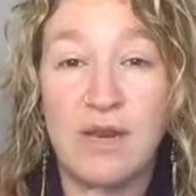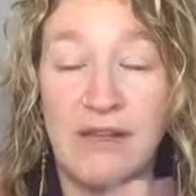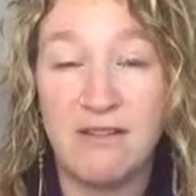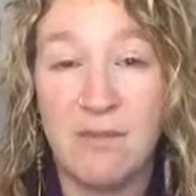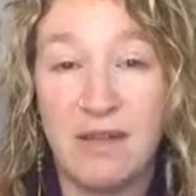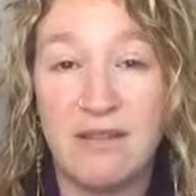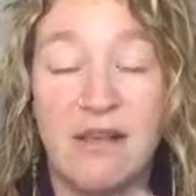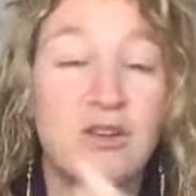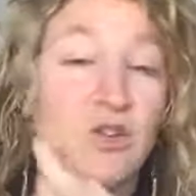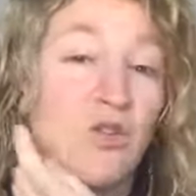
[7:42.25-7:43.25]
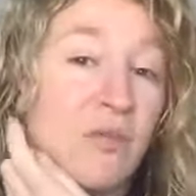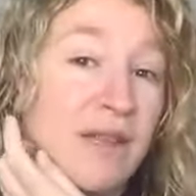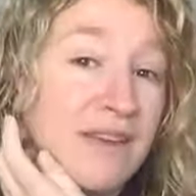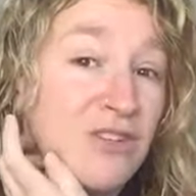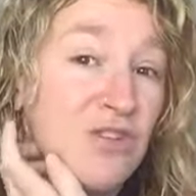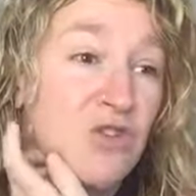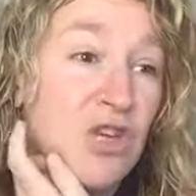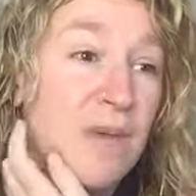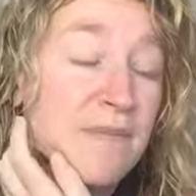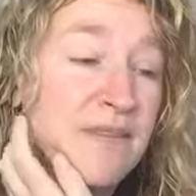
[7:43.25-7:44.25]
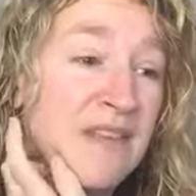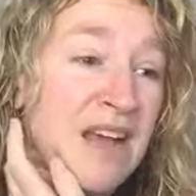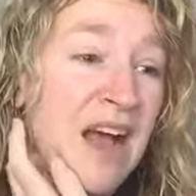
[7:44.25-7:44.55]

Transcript: intimate and sexual relationships.